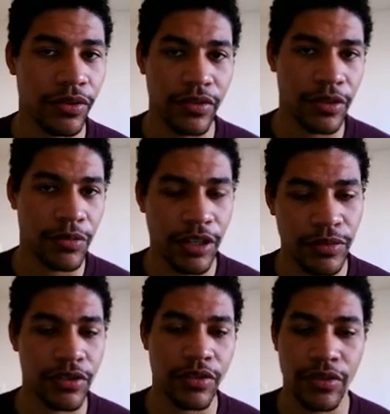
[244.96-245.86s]
and
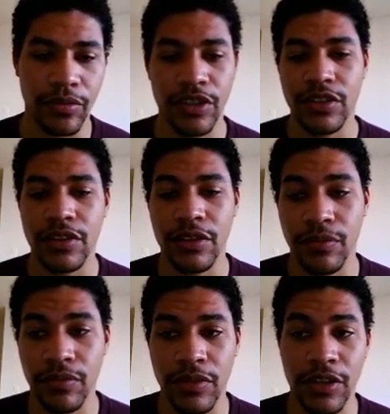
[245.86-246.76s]
sometimes there's little bits of
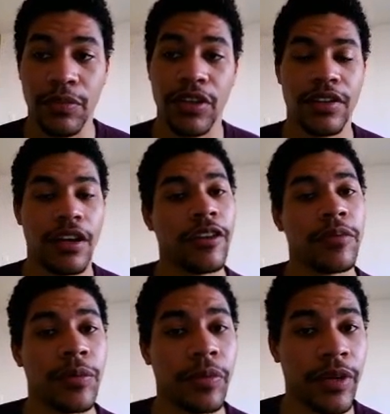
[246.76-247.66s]
tidbits that other
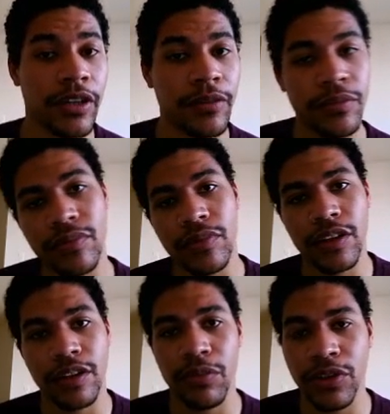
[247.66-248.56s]
people pick up
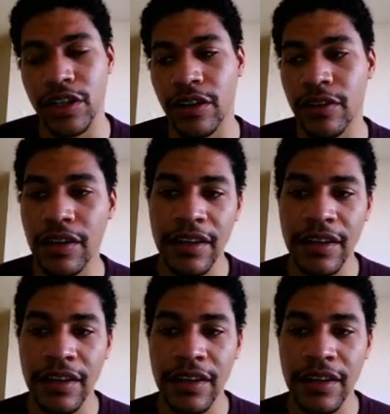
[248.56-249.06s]
and be shared.